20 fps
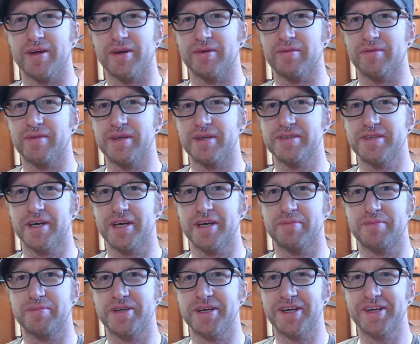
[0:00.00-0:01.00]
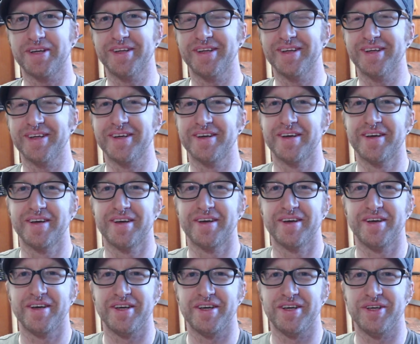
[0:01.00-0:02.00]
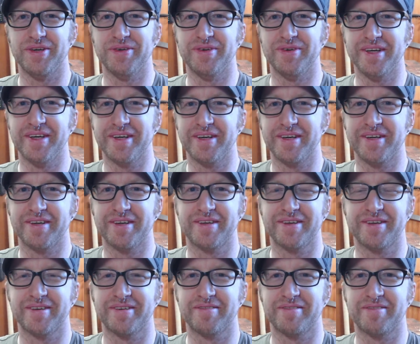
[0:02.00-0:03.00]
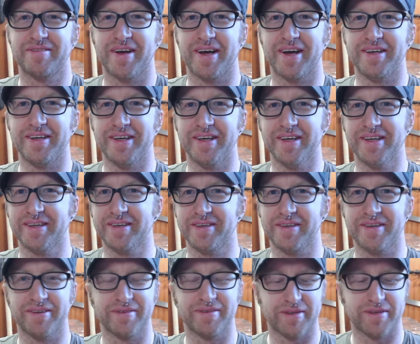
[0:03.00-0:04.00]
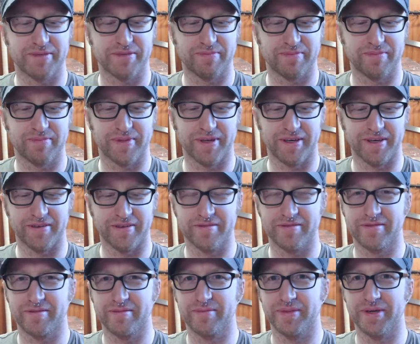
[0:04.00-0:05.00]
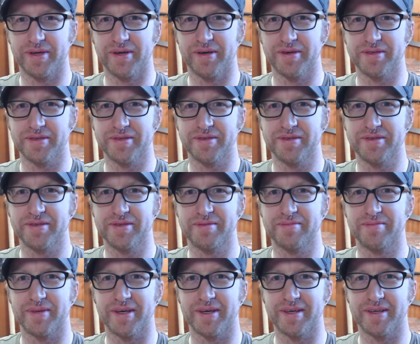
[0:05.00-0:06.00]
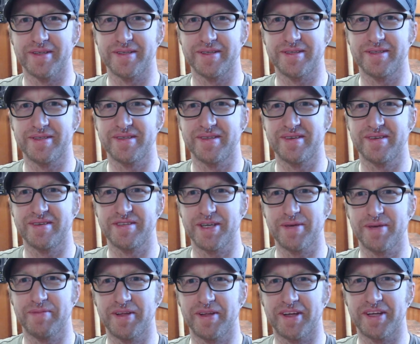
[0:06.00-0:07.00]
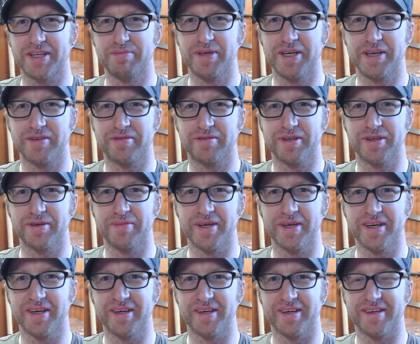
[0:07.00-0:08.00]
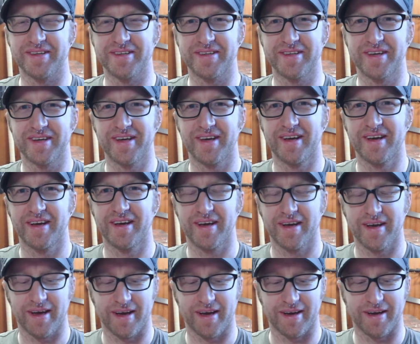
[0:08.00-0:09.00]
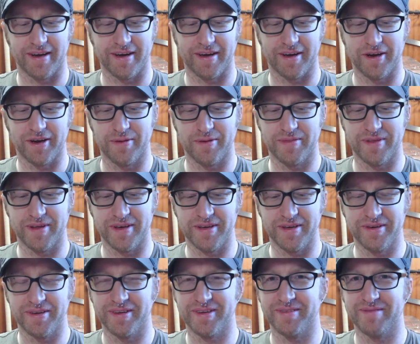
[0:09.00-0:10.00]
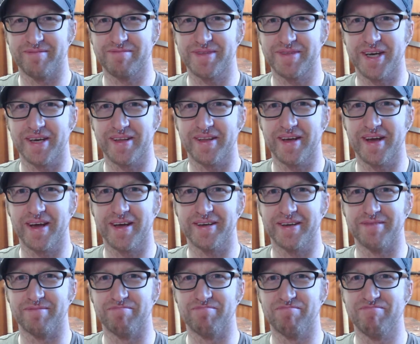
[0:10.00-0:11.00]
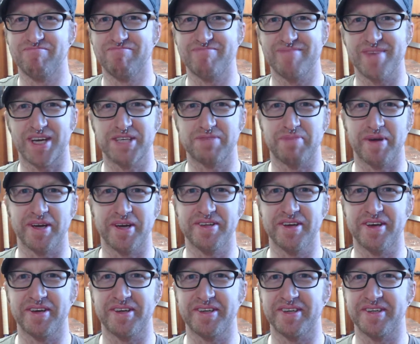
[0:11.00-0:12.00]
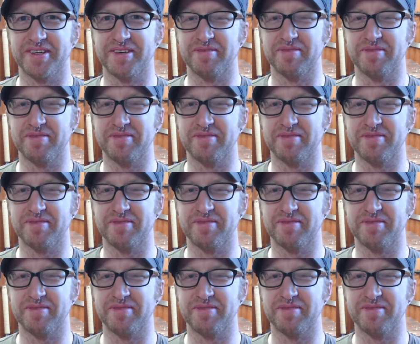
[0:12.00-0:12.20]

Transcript: It's not a particularly unique idea. There's plenty of precursors, but it's something that's meaningful to me, and I hope that you can take that and expand on it and